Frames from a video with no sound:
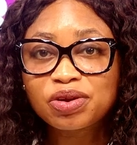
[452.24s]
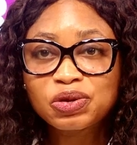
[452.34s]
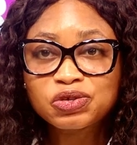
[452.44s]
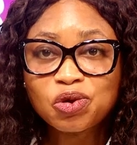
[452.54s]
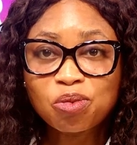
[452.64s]

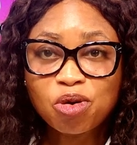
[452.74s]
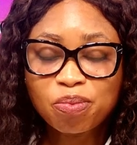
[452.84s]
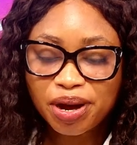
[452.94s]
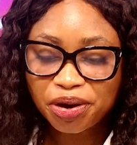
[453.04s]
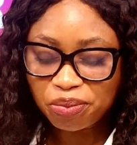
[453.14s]
Omobayo,
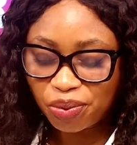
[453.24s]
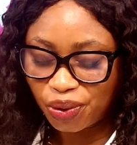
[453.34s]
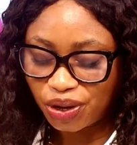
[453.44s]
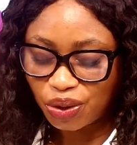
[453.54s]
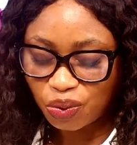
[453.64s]
but he
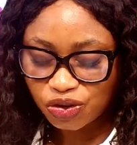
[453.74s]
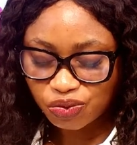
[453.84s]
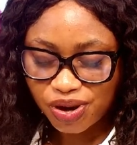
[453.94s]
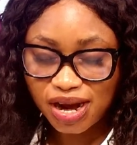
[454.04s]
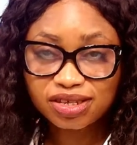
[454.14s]
was
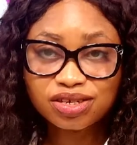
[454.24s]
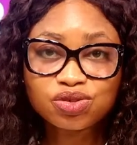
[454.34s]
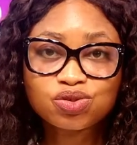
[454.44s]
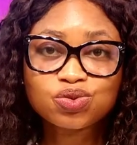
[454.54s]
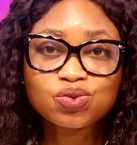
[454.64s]
reacting
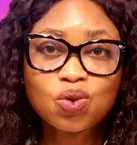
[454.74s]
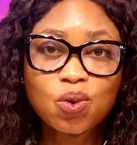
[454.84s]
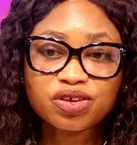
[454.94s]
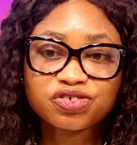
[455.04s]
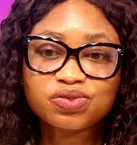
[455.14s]
to
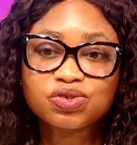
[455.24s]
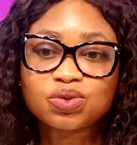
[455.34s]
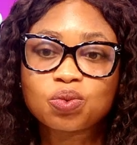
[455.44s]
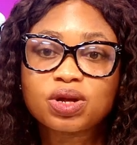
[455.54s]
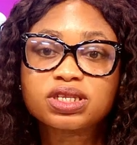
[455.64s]
questions on what
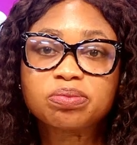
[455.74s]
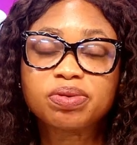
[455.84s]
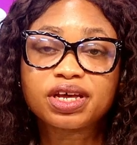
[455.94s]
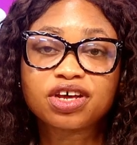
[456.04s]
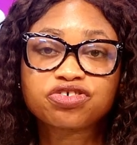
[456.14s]
the
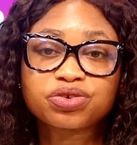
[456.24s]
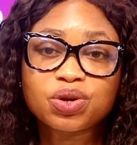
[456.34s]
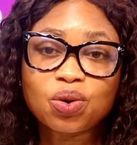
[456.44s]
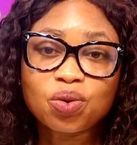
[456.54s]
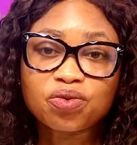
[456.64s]
implication of
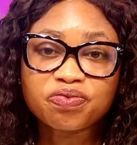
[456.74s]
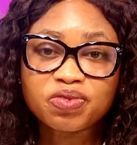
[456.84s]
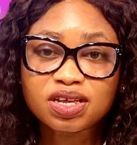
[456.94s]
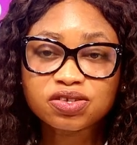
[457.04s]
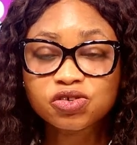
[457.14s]
this
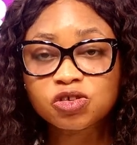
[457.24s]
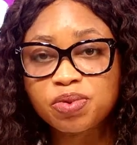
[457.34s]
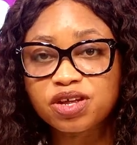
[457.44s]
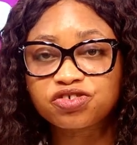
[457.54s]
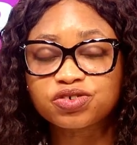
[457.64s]

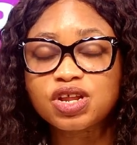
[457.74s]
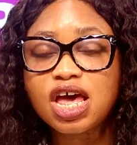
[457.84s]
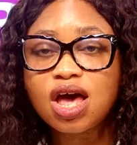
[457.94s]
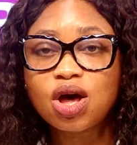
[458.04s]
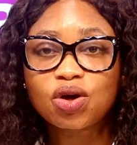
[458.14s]
suspension
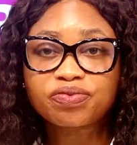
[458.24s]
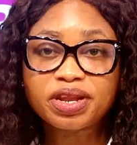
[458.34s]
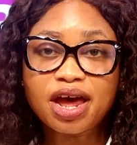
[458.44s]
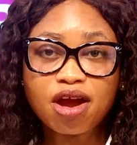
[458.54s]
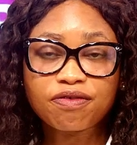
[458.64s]
of the
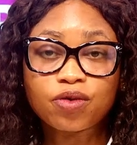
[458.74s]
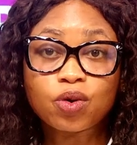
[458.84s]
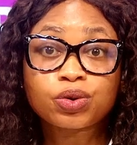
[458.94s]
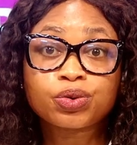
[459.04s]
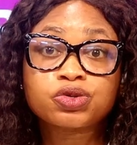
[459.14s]
Naira-For-Crude
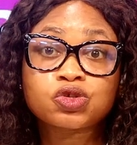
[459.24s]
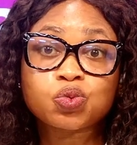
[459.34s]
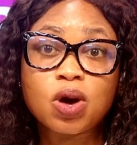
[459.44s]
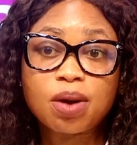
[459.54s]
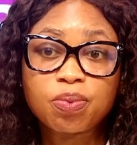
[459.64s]

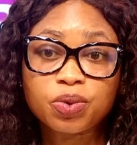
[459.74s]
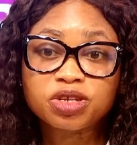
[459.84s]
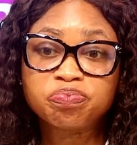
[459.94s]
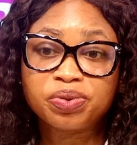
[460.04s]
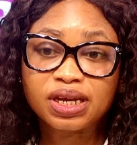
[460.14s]
swap would
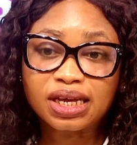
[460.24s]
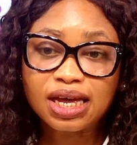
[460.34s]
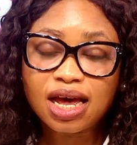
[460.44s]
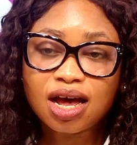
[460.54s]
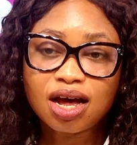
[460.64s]
be
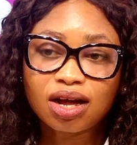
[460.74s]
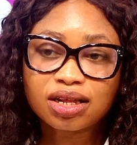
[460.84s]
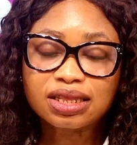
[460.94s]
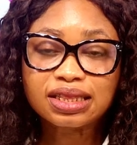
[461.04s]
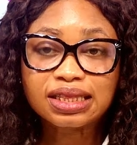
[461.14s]
on
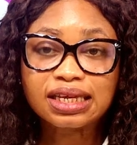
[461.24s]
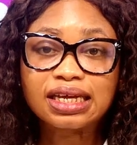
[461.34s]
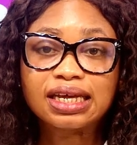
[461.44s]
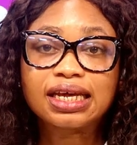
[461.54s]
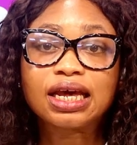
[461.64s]
the
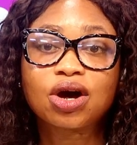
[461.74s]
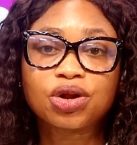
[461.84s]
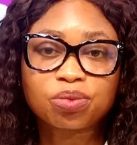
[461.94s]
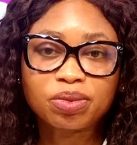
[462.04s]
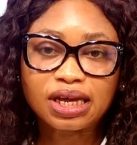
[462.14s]

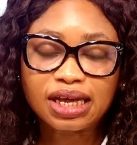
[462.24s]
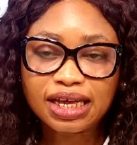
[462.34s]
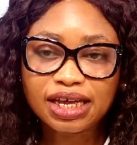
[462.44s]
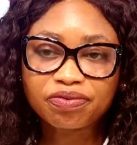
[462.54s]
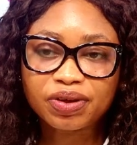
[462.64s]
economy,
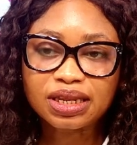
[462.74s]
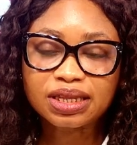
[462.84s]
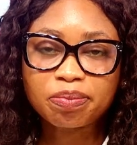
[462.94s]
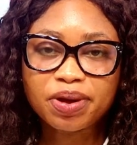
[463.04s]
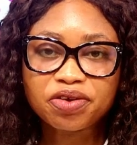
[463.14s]
given the
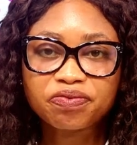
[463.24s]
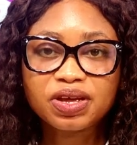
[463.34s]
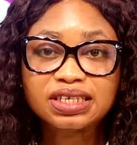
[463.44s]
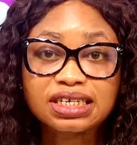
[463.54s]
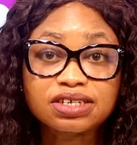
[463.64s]
benefits that
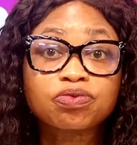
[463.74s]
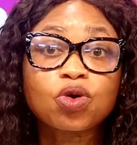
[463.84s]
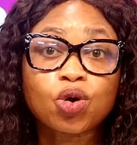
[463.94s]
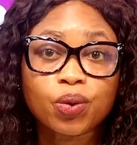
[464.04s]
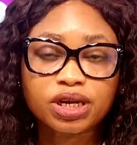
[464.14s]
have
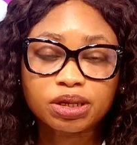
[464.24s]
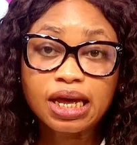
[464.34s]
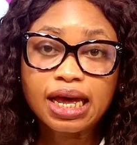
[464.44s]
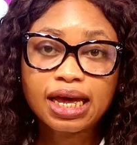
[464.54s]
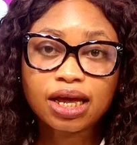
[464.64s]
already
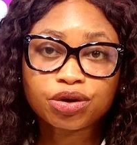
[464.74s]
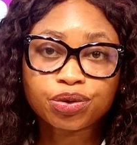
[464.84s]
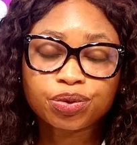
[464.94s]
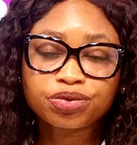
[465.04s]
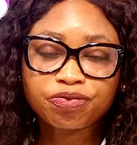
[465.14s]
accrued
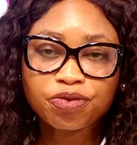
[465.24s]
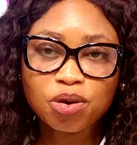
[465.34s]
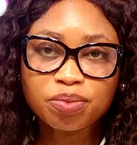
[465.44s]
from it.